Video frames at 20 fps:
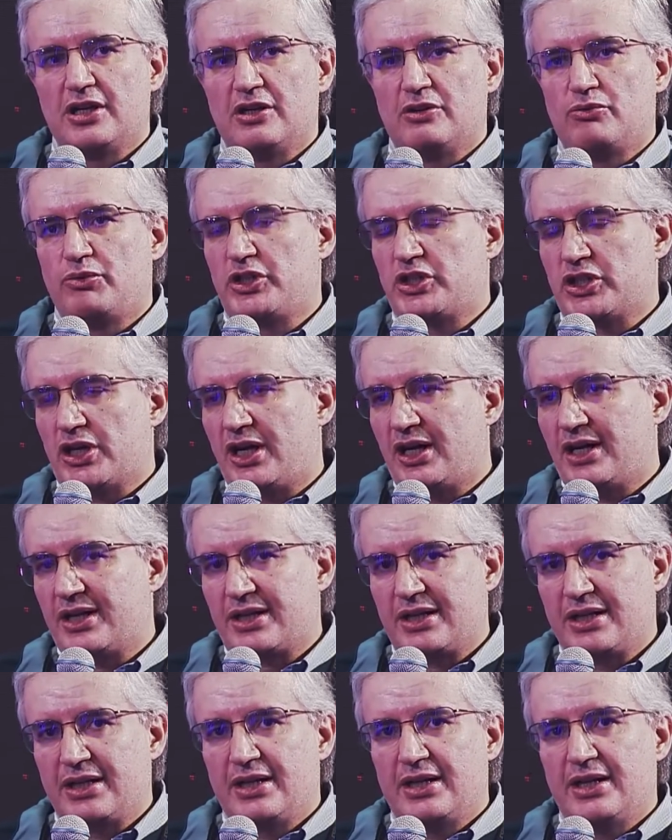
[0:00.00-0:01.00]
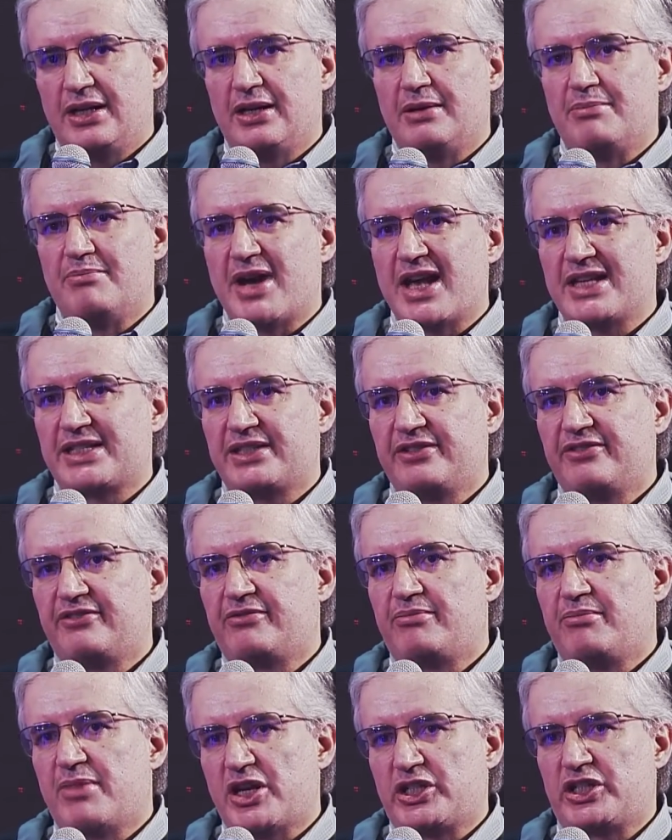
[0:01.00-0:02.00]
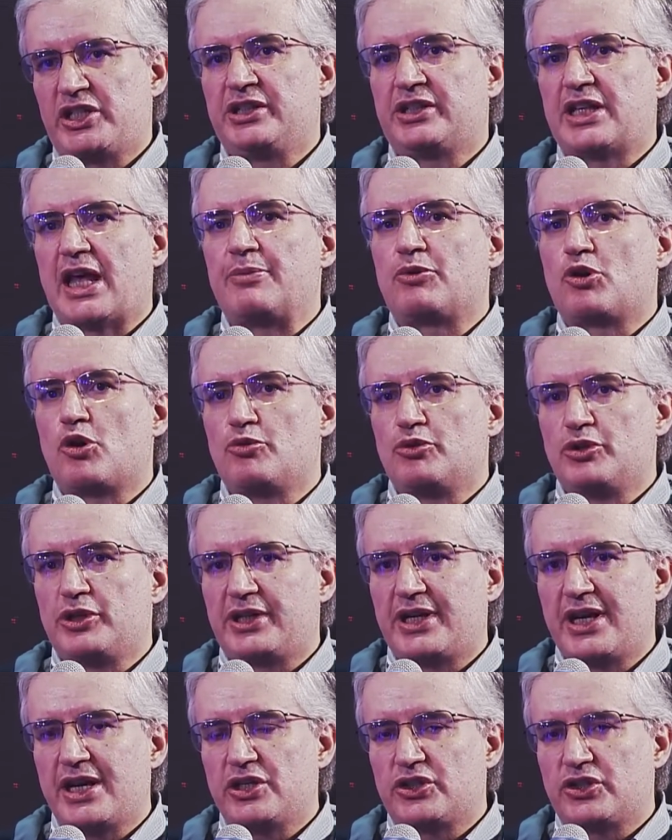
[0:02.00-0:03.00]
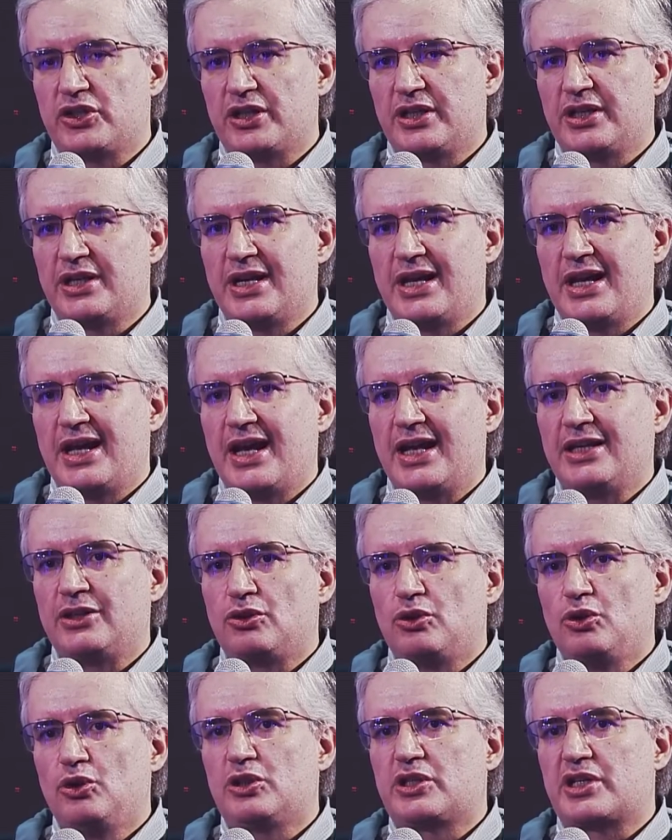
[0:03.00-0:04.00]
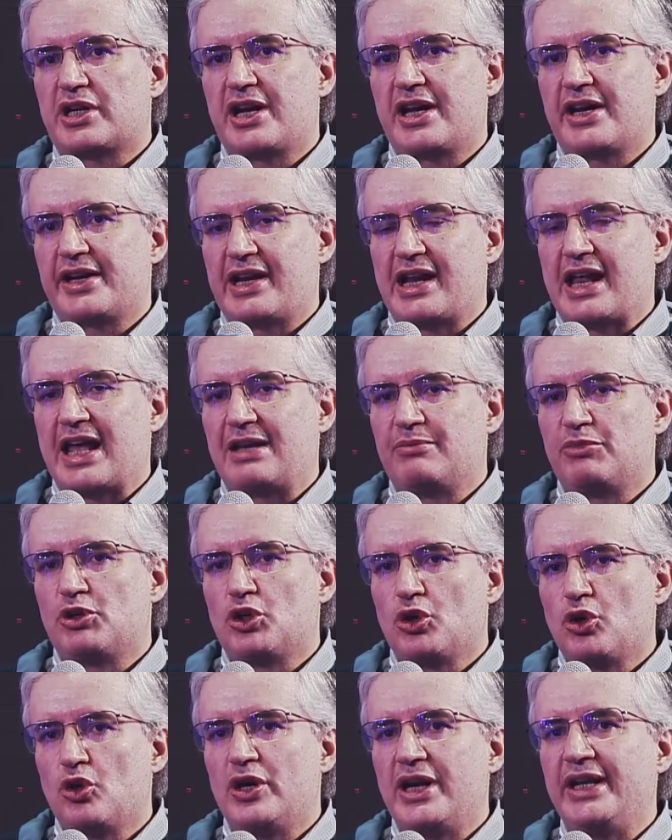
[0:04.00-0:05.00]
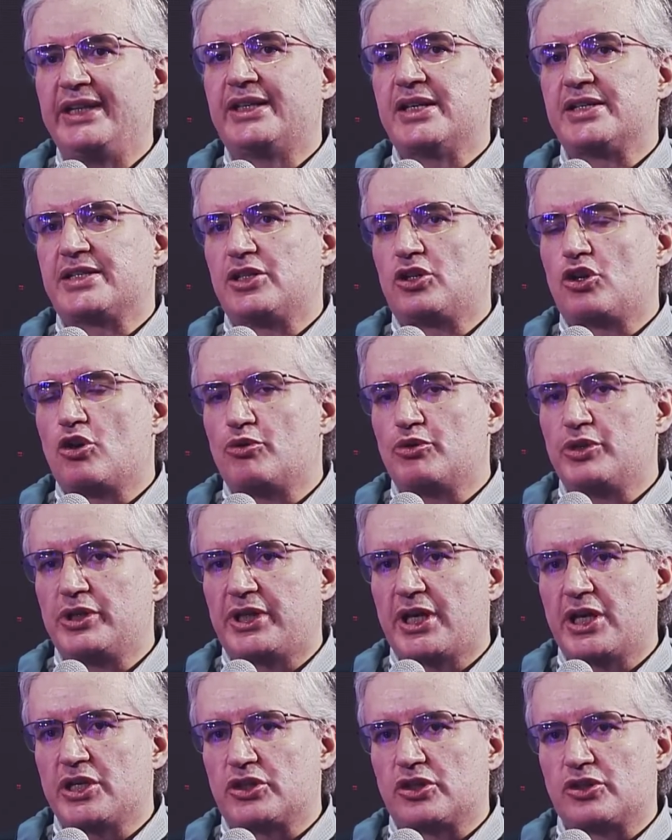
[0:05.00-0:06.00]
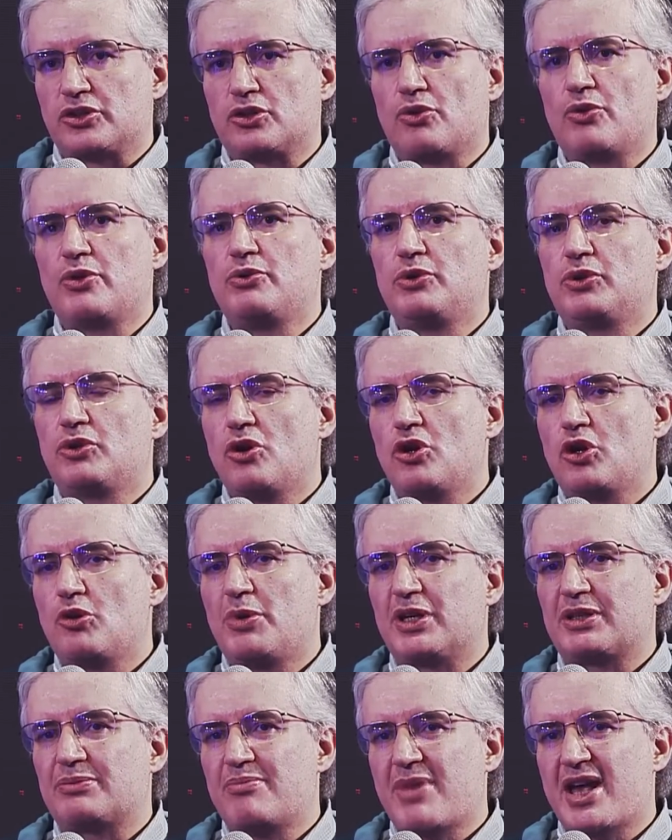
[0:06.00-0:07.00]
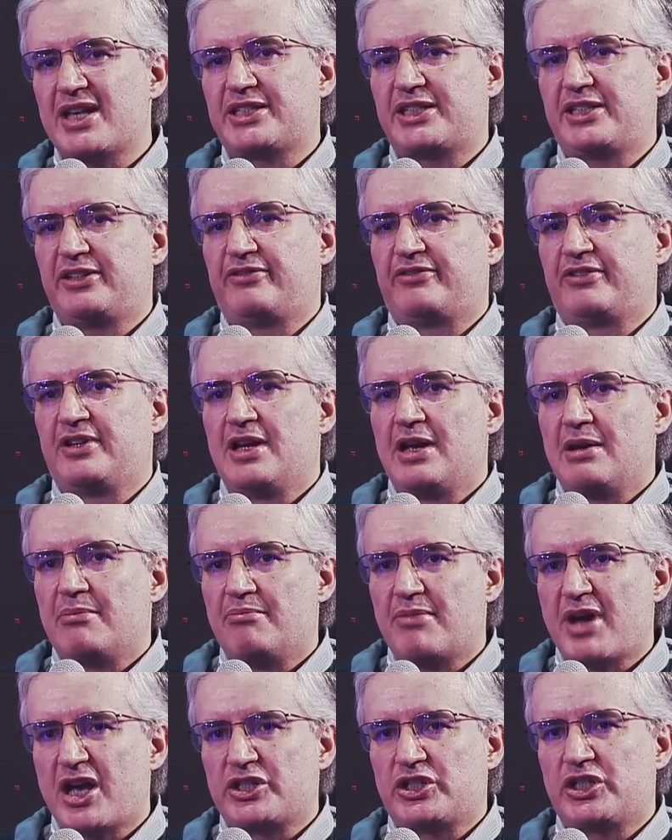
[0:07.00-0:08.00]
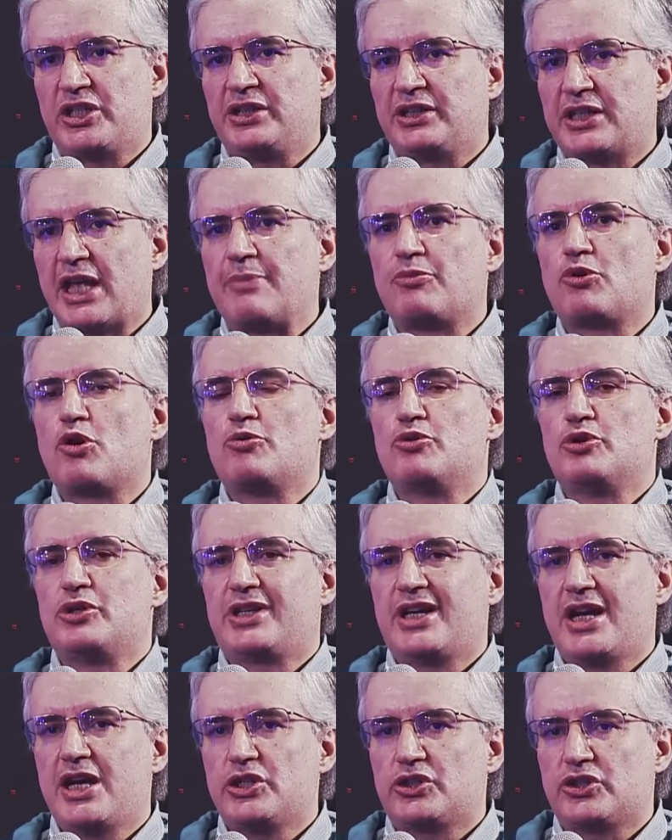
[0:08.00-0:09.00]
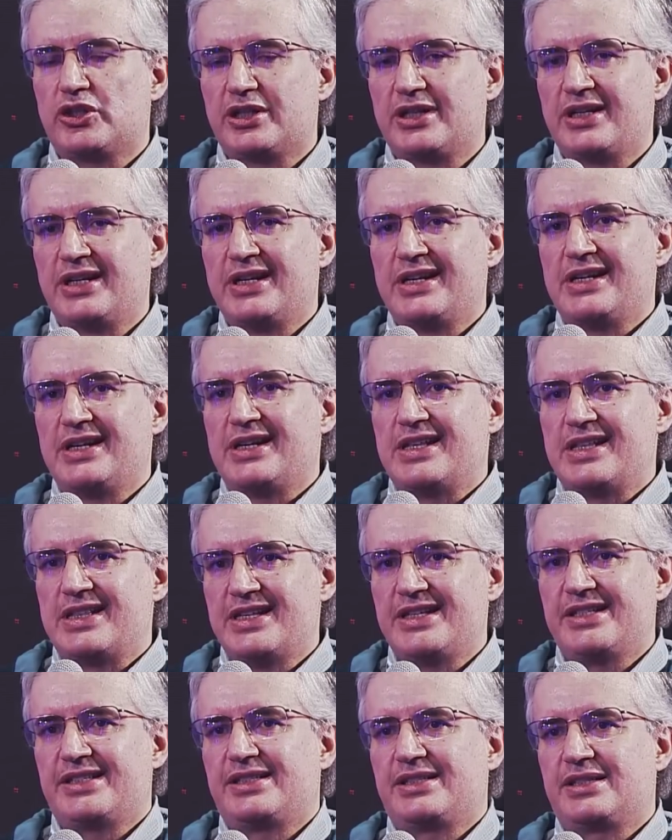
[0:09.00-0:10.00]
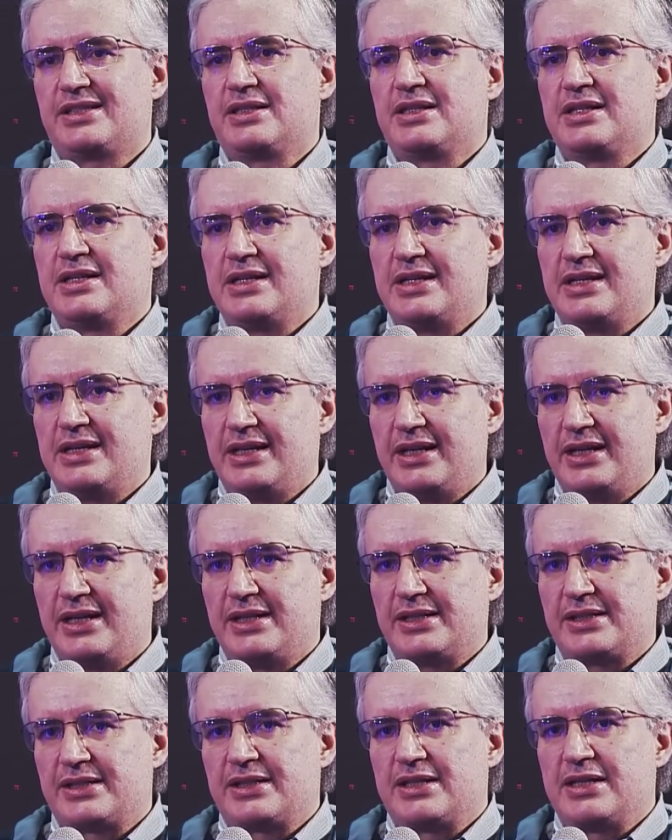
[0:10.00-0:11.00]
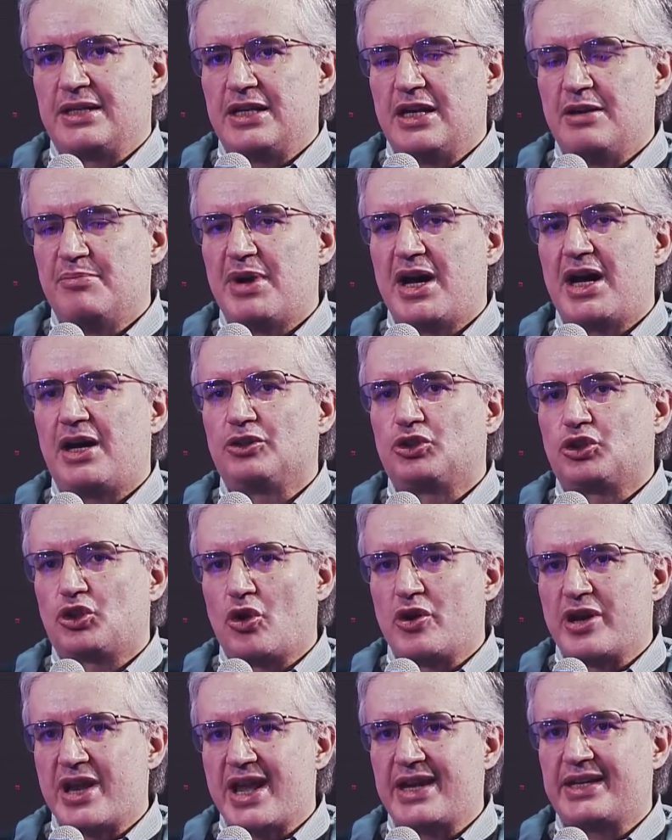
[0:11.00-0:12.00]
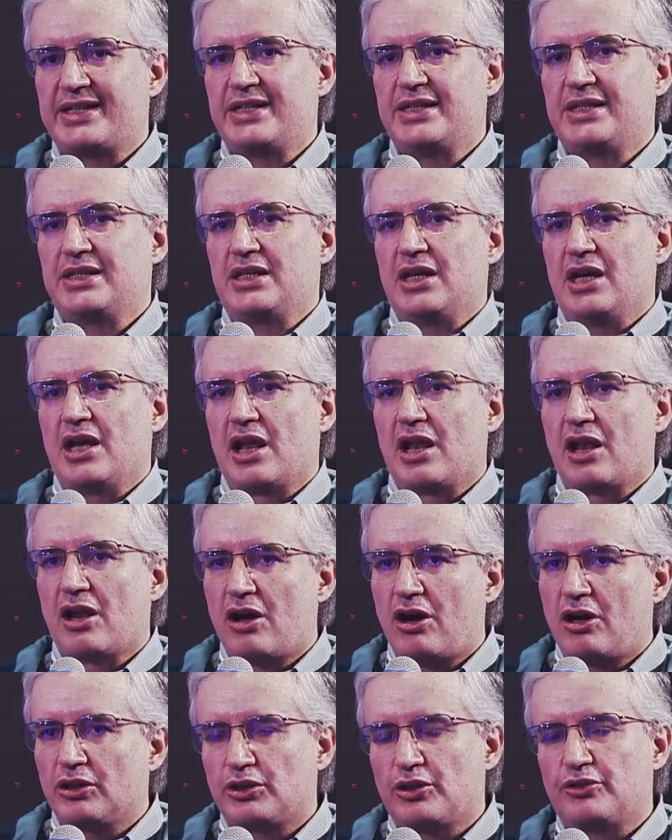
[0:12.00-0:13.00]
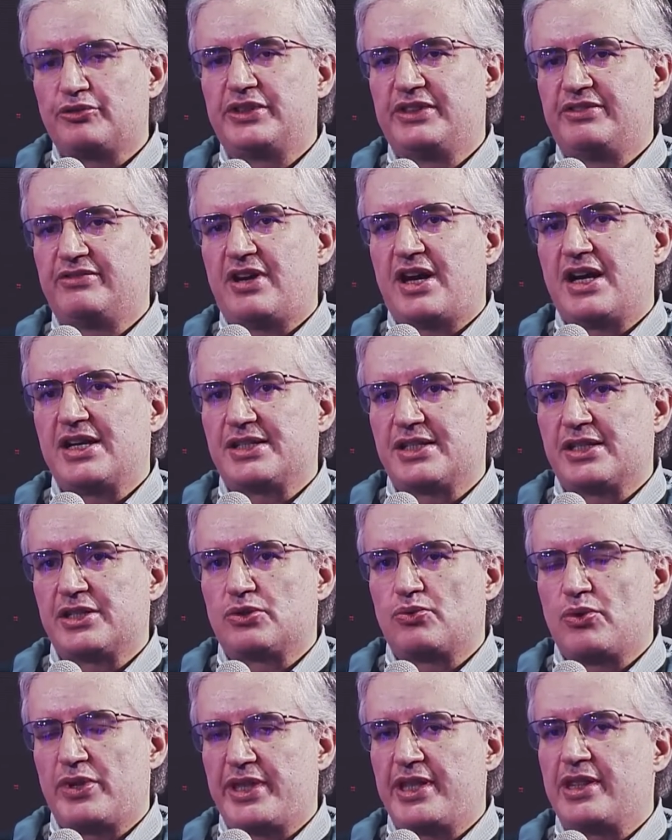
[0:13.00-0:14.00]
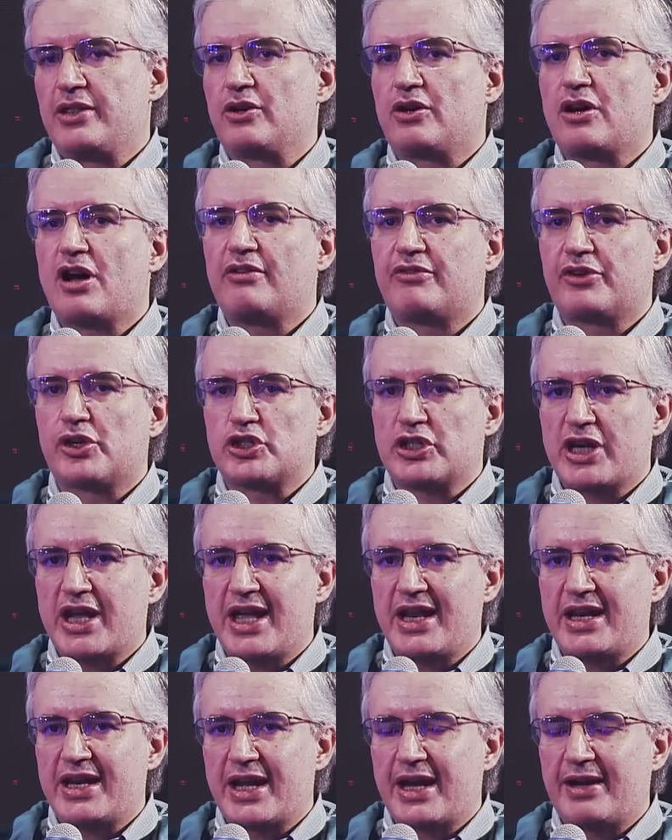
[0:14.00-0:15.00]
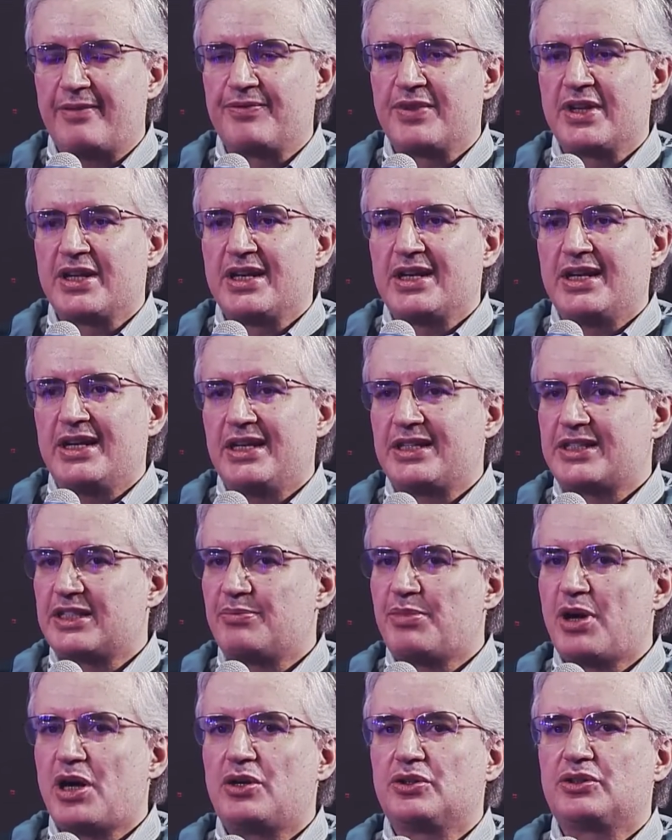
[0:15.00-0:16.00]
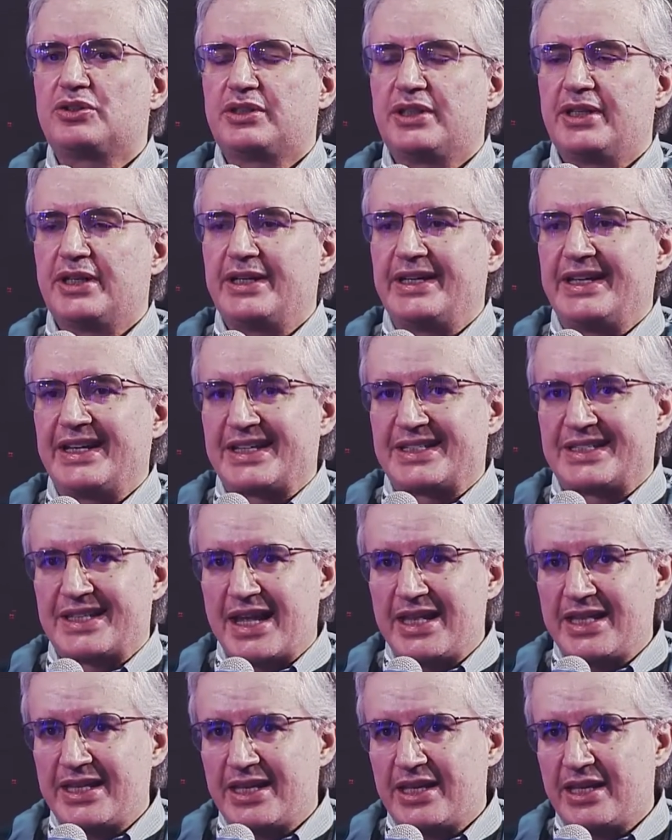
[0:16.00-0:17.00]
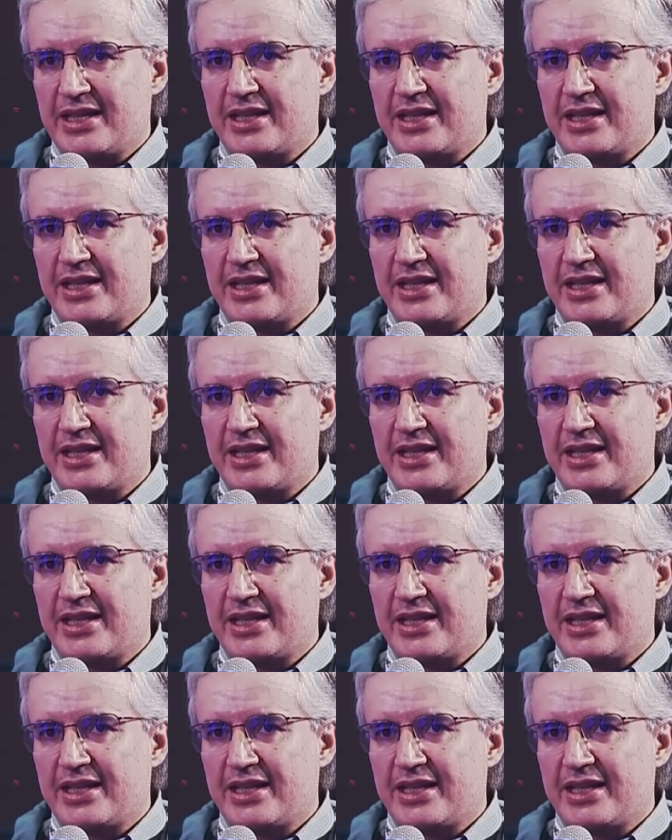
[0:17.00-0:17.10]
which are massive machine-type communication and ultra-reliable low-latency communication. So when we talk about massive machine-type communication, this is about connecting a lot of devices within the coverage area. It's about extending